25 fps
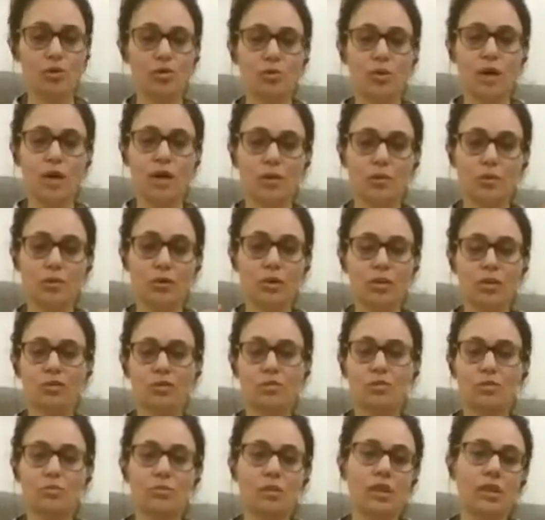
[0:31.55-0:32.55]
So I want you
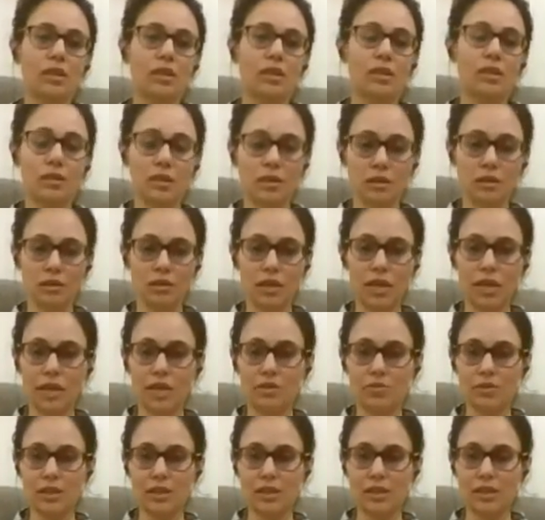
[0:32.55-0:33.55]
to be
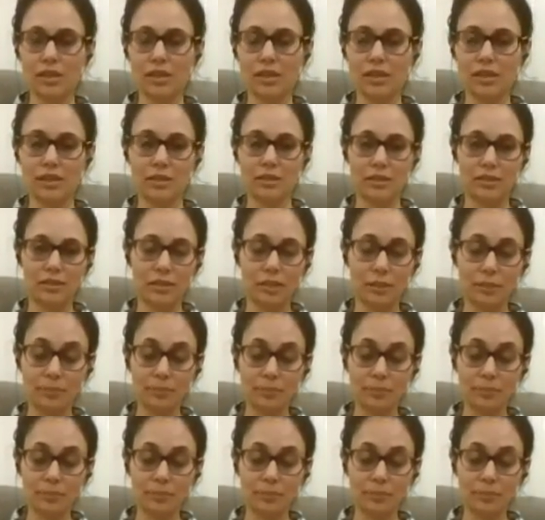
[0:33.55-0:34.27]
hydrated at this time.